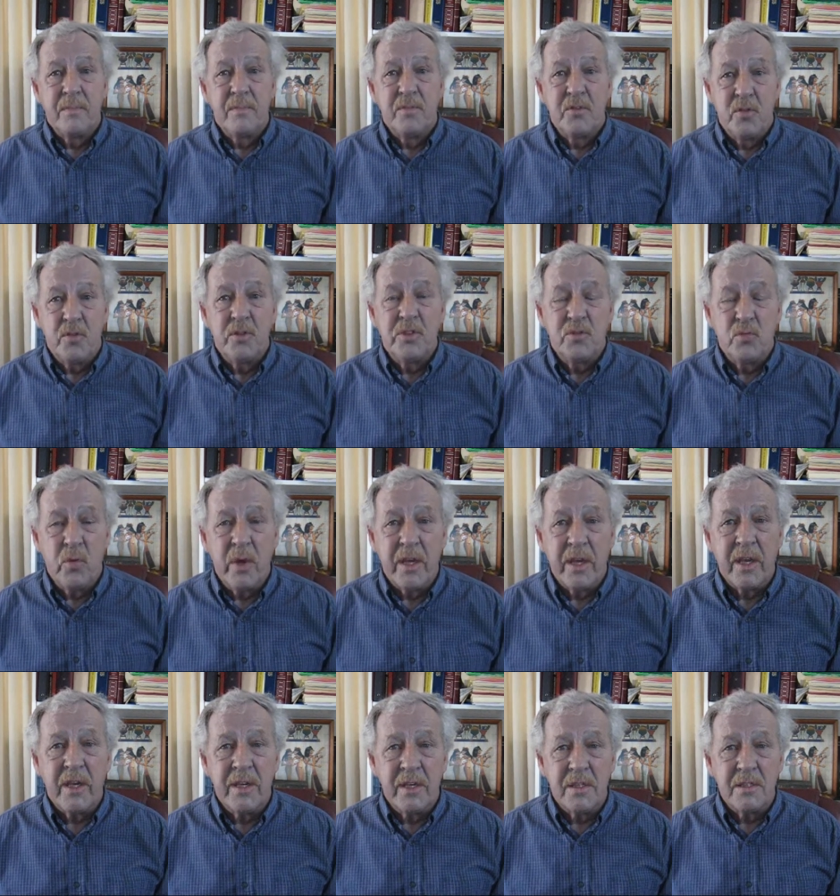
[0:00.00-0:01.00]
Jewish
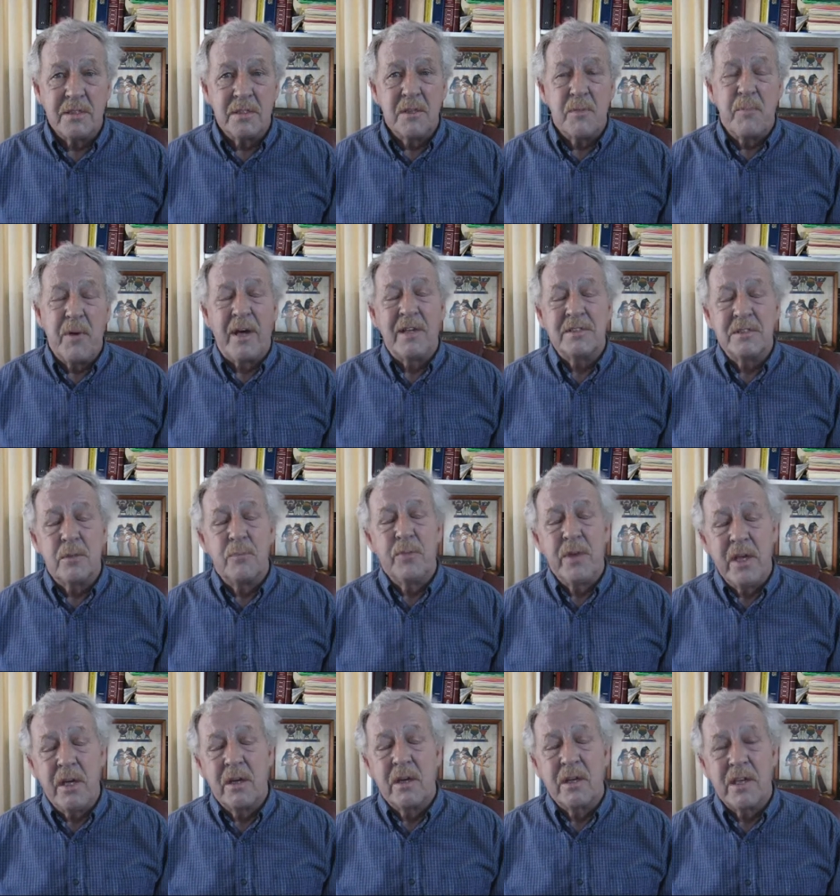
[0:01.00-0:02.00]
wickedness. The Apostle
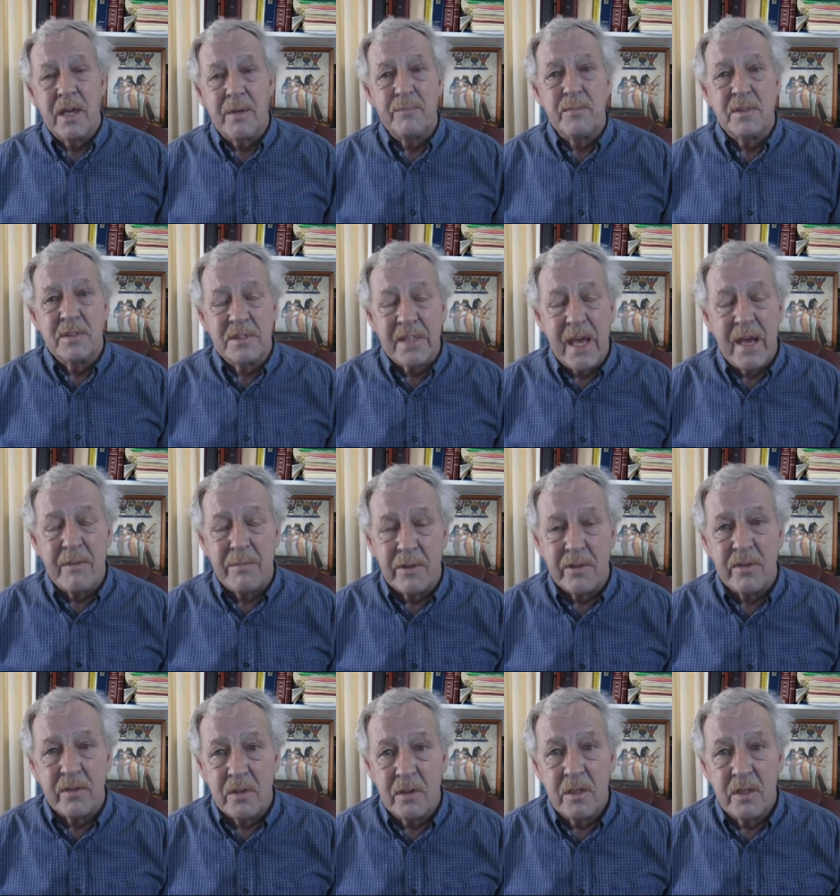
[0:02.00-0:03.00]
Peter kept the Sabbath.
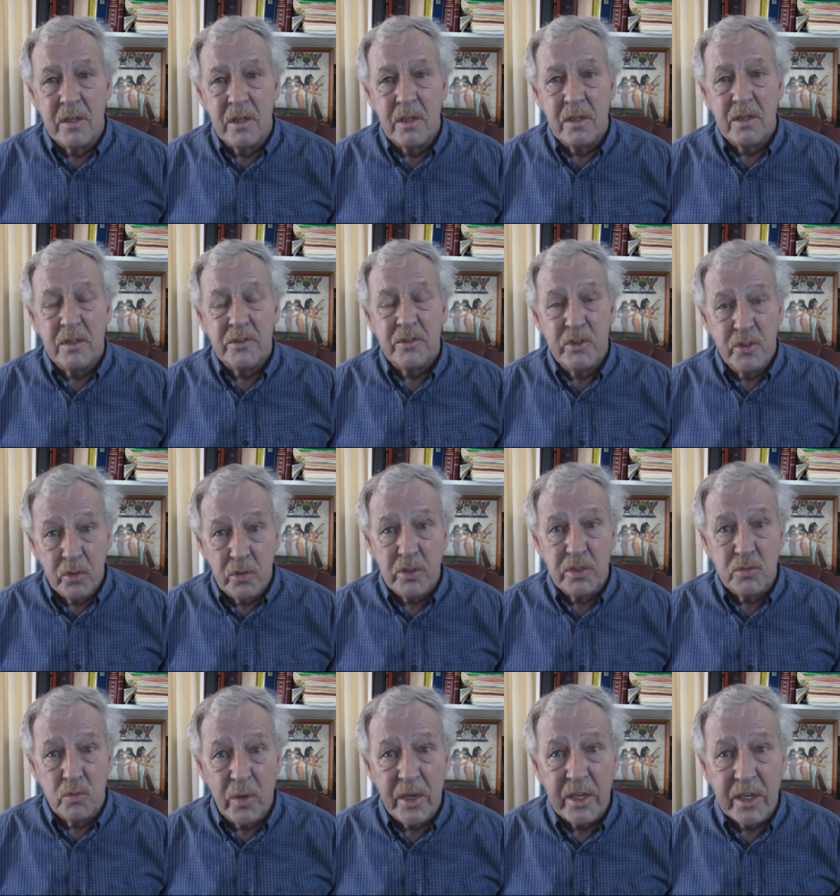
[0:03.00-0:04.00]

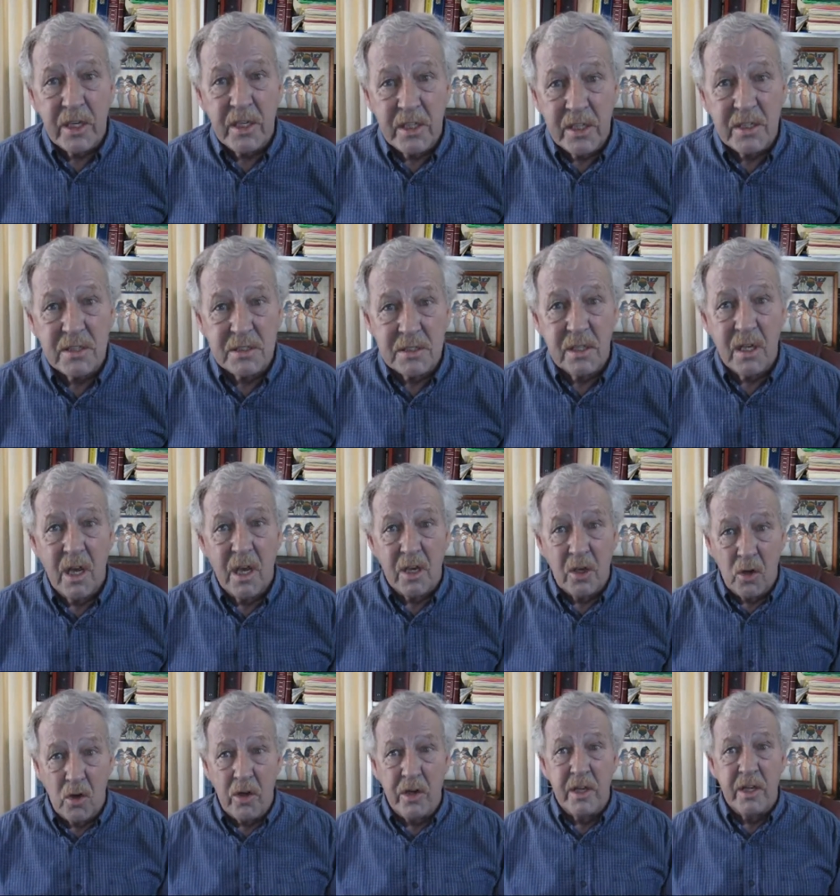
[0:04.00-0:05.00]
Jewish wickedness
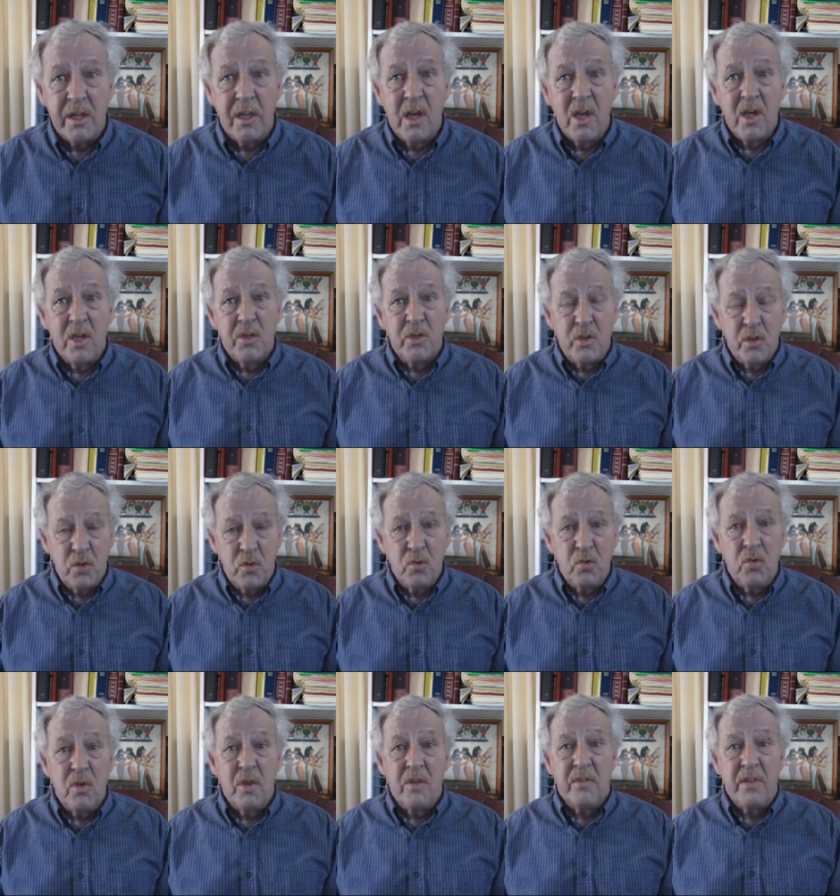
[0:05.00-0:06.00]
according
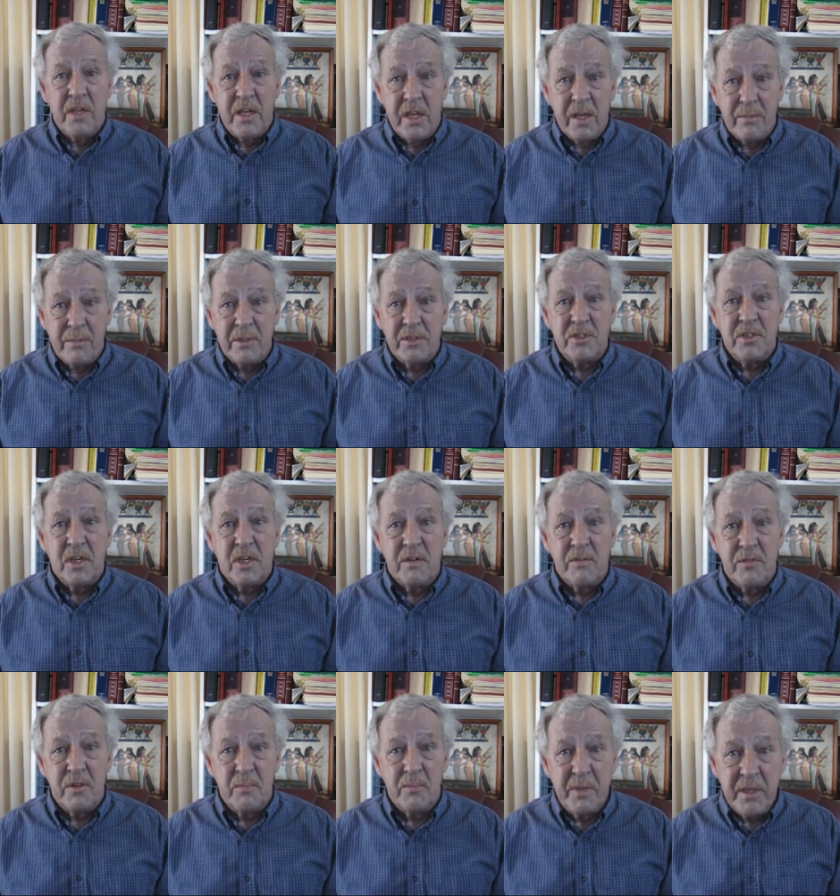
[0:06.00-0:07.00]
to the image
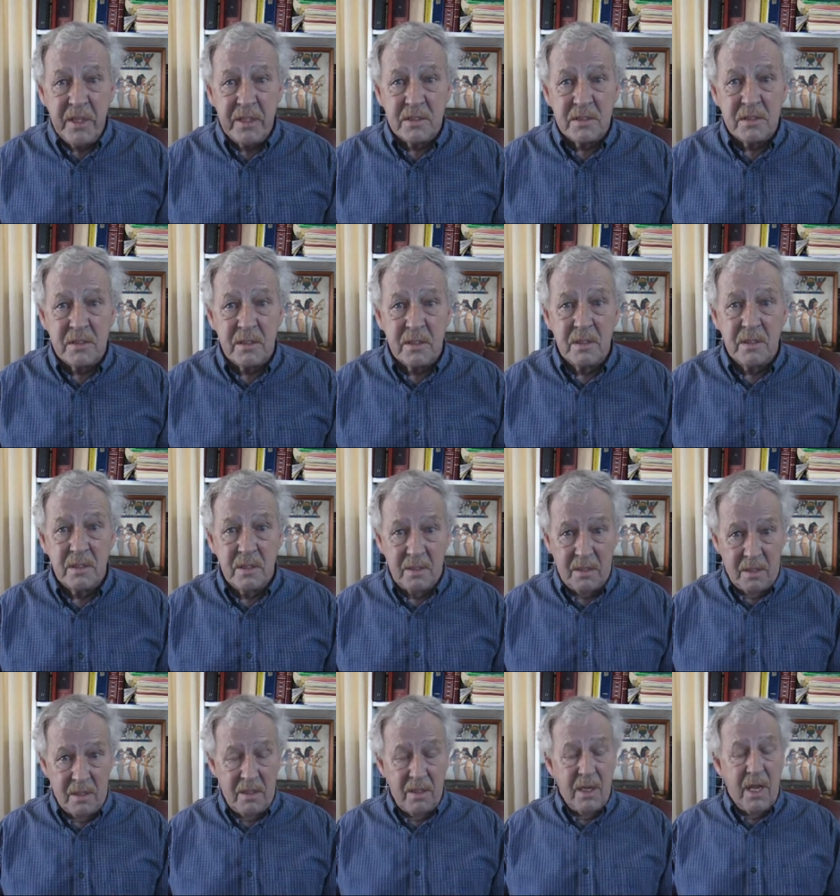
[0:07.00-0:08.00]
of the beast.
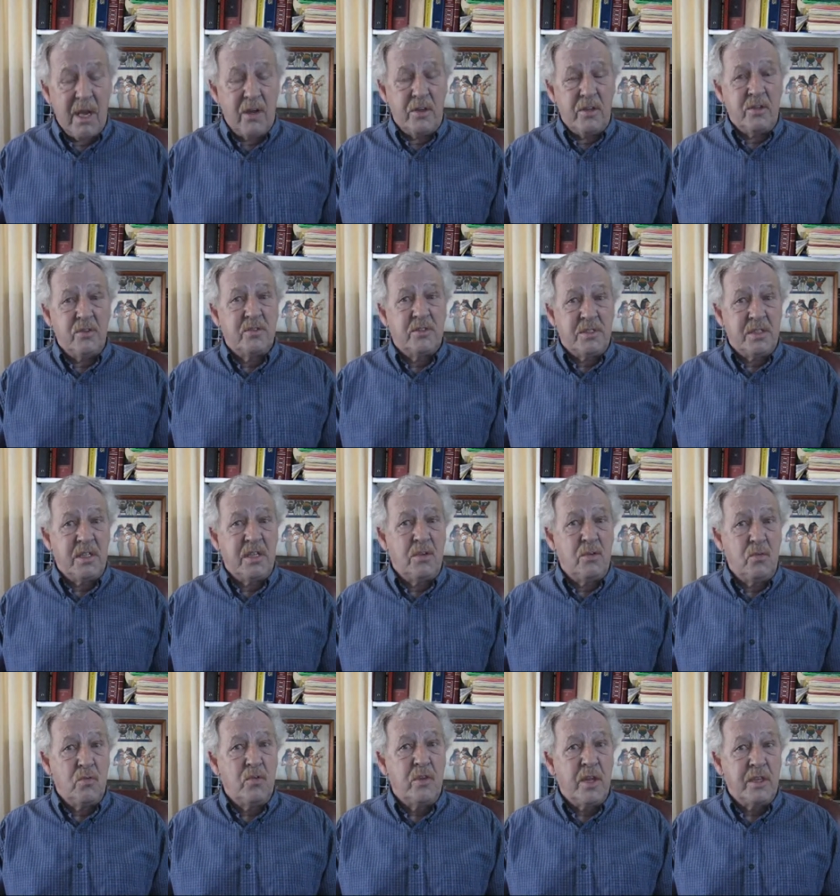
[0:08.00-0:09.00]
Now do you see
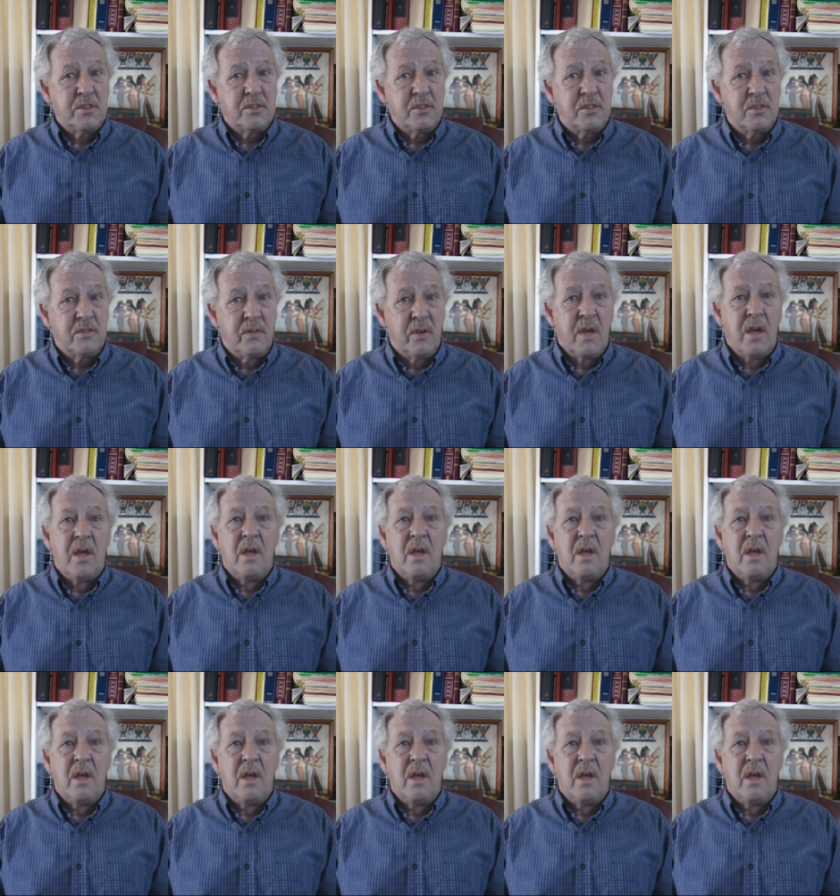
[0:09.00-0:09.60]
who they serve?